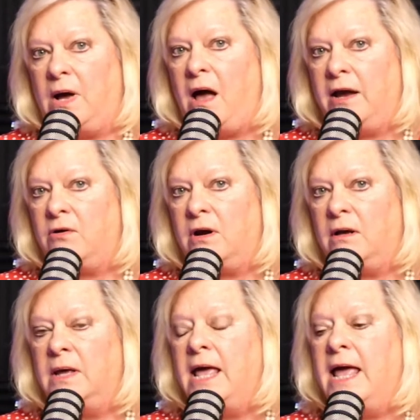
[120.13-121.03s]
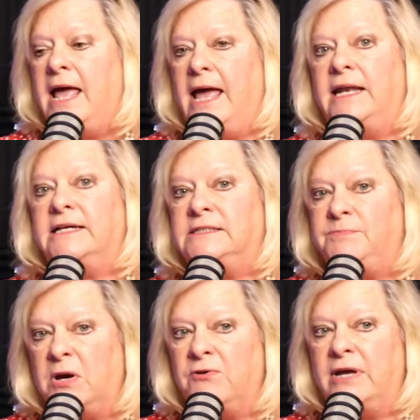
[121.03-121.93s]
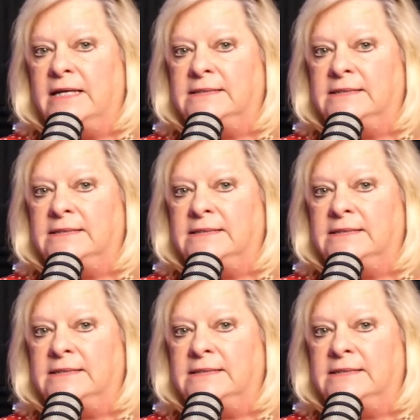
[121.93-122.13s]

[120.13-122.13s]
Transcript: hire an experienced,